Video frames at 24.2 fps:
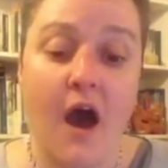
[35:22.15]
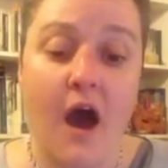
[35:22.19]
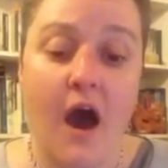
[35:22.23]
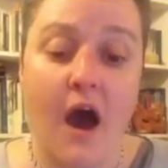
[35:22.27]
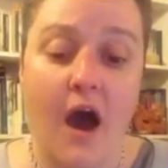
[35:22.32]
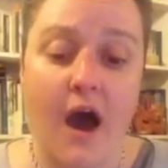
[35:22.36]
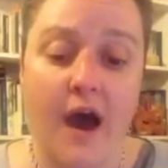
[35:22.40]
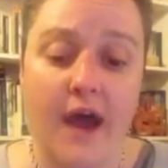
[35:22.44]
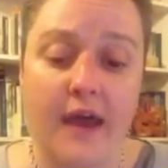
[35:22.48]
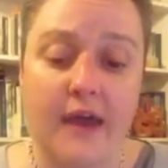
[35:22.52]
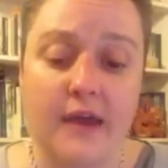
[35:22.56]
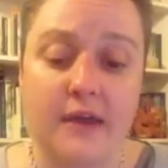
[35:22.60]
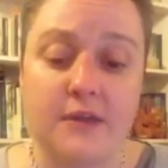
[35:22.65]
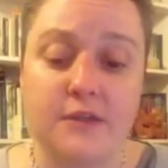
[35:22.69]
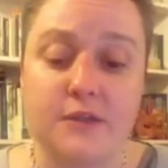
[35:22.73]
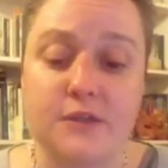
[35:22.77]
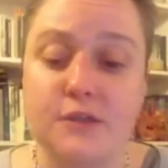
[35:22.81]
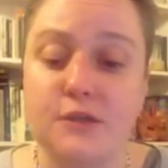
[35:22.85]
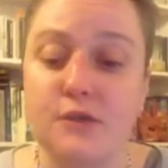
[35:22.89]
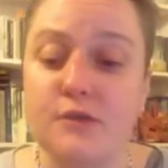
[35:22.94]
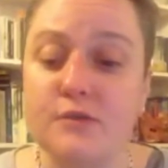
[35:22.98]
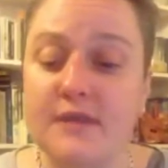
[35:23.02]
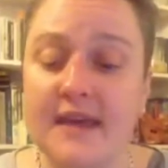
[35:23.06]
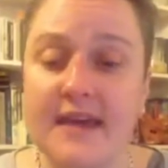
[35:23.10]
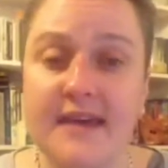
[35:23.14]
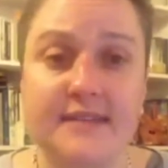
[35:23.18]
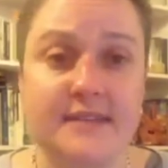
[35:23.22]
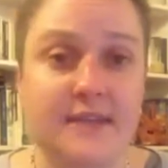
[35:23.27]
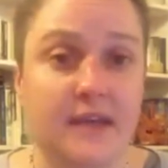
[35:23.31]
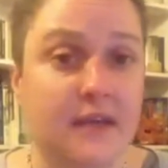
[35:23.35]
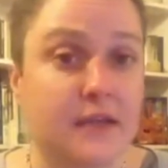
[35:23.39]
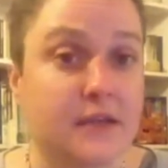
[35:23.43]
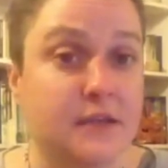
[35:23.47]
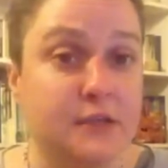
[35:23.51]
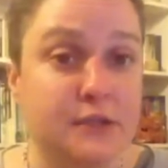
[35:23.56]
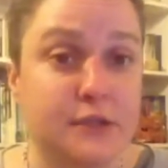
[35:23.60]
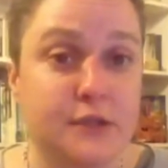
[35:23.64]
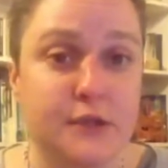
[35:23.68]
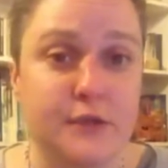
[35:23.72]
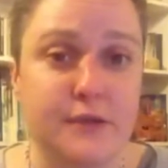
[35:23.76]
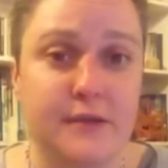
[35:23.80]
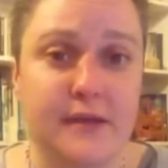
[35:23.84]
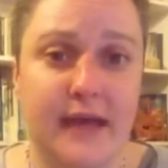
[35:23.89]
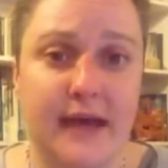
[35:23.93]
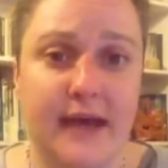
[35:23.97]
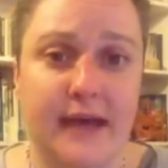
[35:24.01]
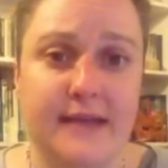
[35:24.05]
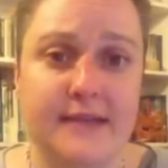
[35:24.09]
I can do this, I can do
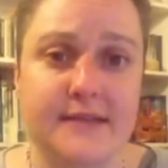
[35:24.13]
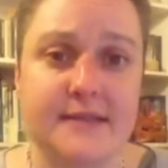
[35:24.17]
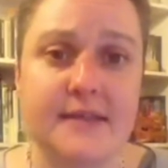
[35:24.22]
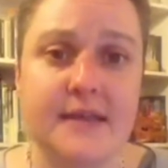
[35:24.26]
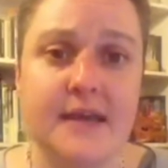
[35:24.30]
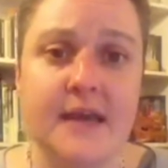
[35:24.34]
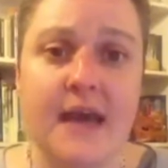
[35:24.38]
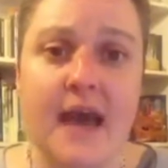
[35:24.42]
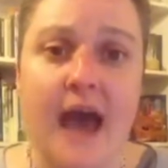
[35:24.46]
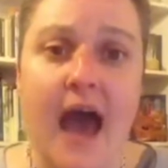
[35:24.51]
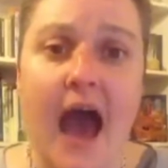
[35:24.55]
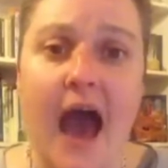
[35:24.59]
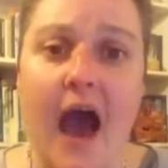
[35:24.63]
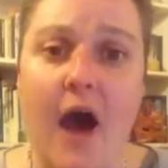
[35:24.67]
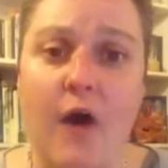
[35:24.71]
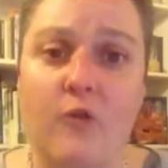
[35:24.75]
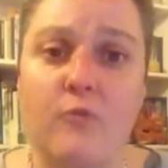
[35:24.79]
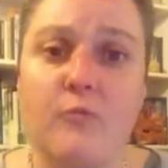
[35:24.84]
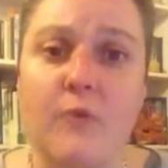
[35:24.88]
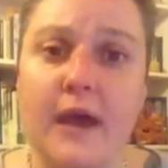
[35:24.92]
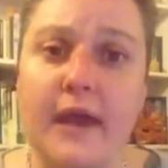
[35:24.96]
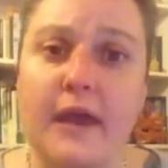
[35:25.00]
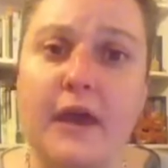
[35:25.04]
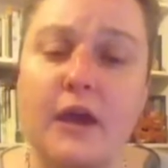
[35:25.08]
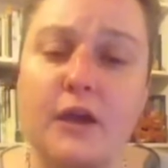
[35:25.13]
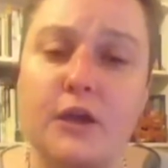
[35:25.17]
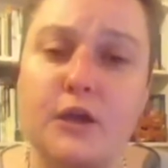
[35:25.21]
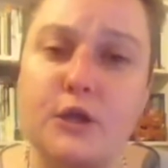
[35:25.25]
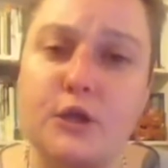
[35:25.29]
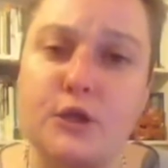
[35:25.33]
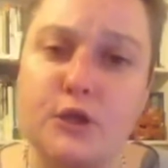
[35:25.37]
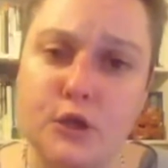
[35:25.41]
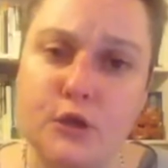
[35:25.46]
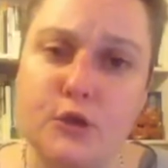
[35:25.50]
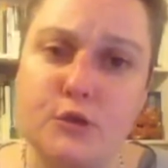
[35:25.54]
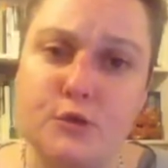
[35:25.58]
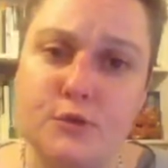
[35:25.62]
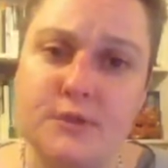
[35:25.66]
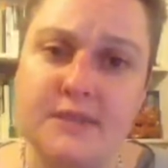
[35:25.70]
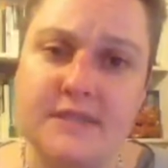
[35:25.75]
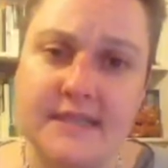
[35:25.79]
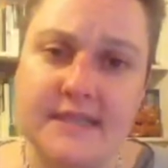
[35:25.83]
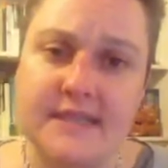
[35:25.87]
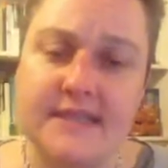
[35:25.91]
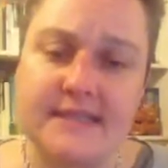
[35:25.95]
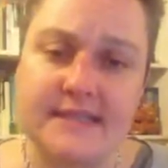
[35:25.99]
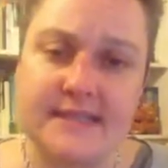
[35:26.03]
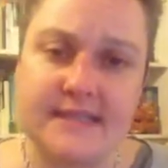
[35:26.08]
that. How am I going to use
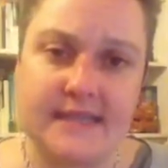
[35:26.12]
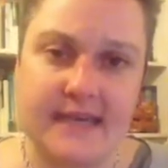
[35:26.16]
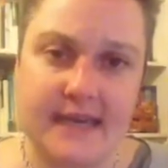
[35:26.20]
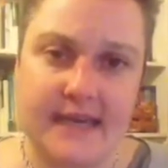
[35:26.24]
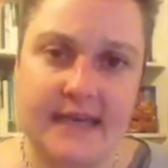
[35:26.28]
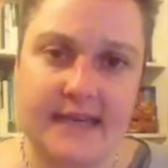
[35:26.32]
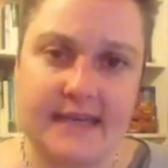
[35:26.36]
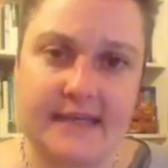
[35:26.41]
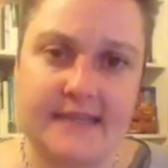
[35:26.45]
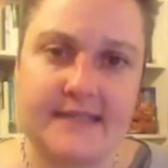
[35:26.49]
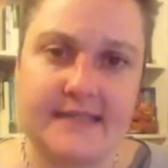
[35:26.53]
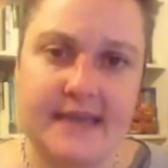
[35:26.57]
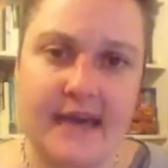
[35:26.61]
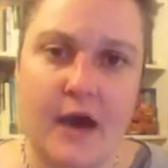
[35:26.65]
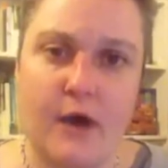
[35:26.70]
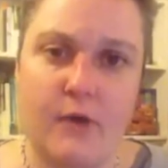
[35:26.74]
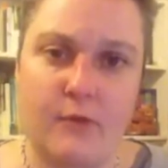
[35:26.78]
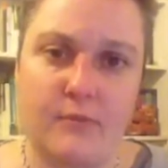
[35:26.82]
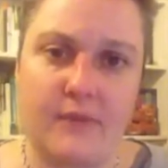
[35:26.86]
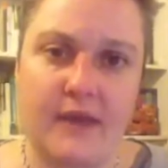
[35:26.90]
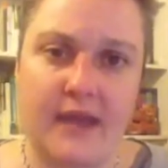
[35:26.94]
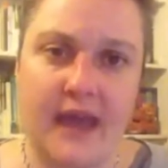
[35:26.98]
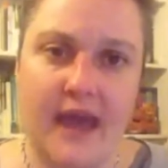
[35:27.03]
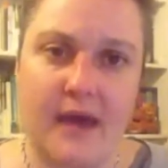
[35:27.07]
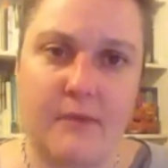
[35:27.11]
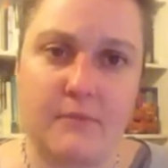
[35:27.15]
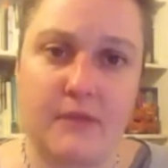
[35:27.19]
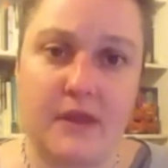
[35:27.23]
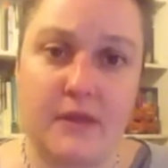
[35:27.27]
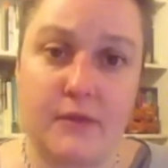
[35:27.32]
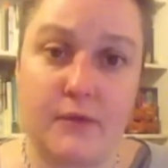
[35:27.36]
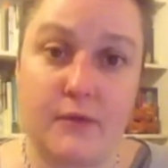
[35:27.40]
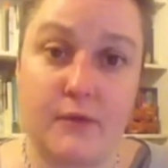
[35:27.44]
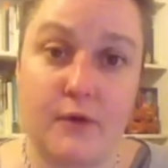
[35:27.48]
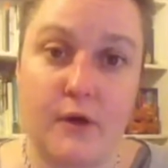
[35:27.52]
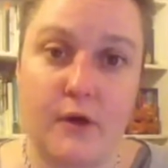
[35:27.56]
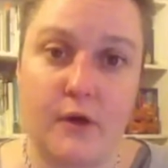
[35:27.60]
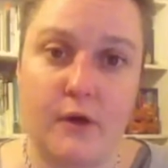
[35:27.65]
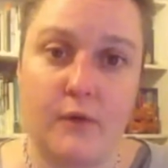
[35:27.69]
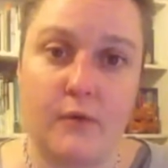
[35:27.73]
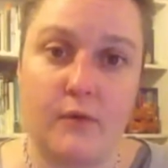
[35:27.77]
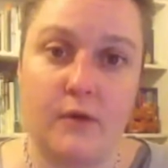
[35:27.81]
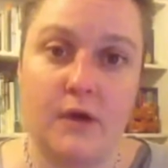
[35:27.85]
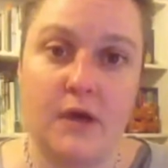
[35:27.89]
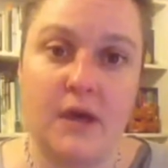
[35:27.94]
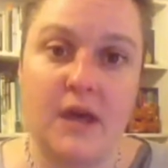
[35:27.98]
these things to help me get me through?